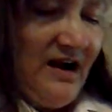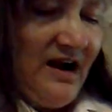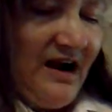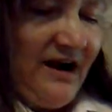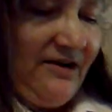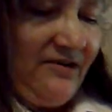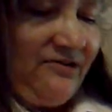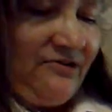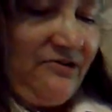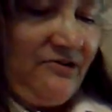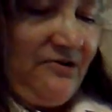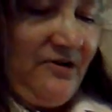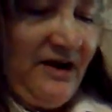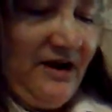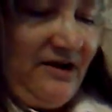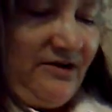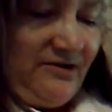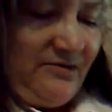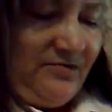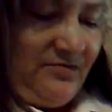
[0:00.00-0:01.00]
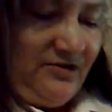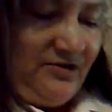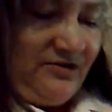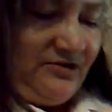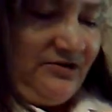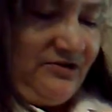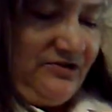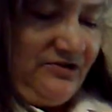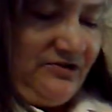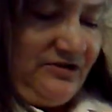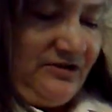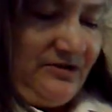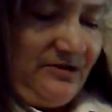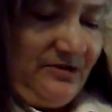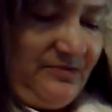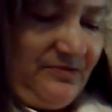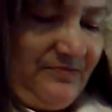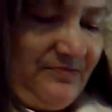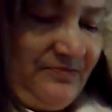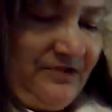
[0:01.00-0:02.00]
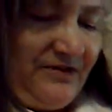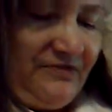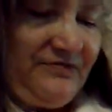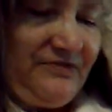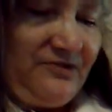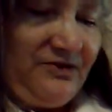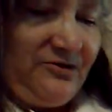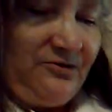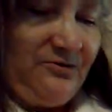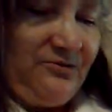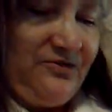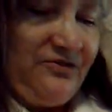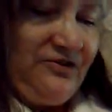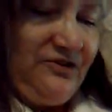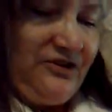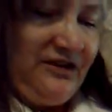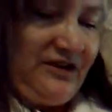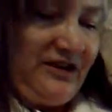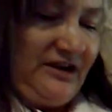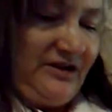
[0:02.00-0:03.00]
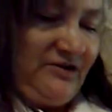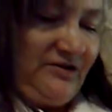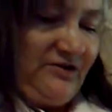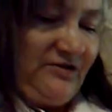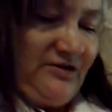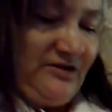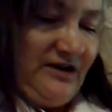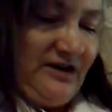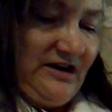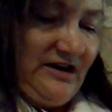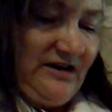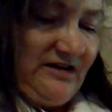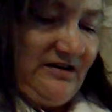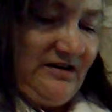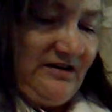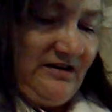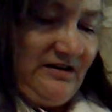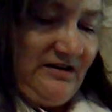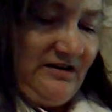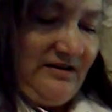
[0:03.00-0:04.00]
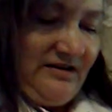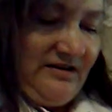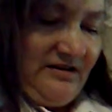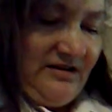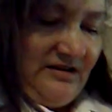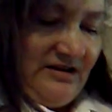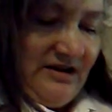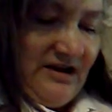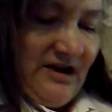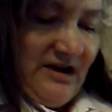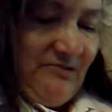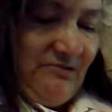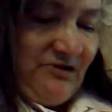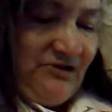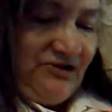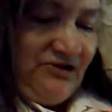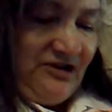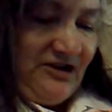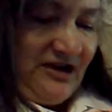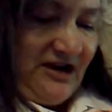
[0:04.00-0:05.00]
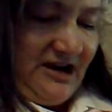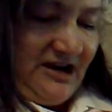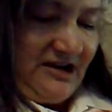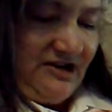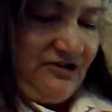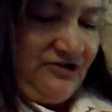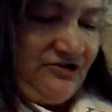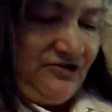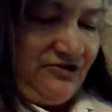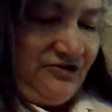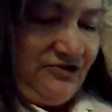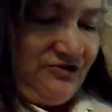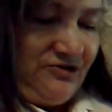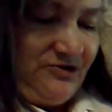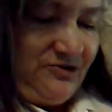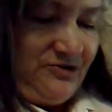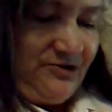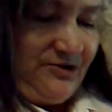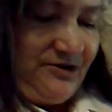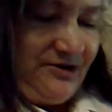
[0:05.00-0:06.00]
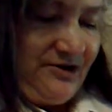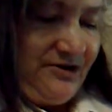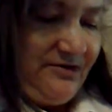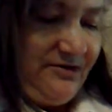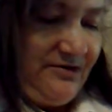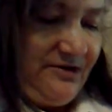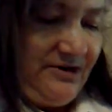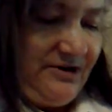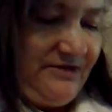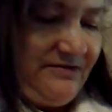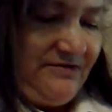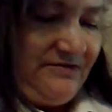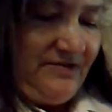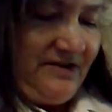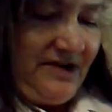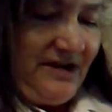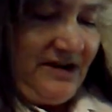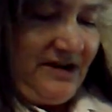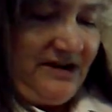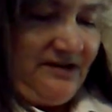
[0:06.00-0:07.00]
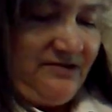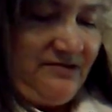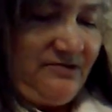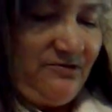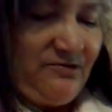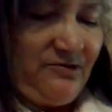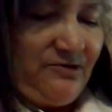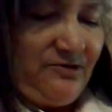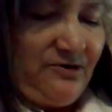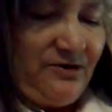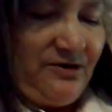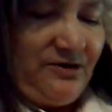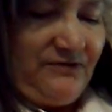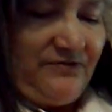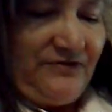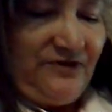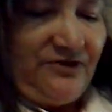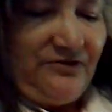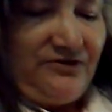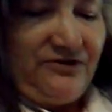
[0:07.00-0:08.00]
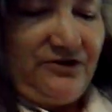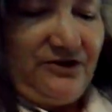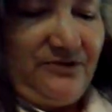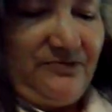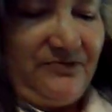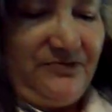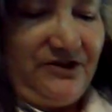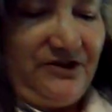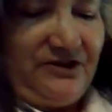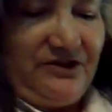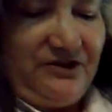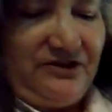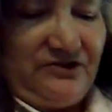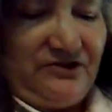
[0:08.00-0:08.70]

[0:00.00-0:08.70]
I don't know how to put the films together yet. I wish they had a tutorial of that, or if there's something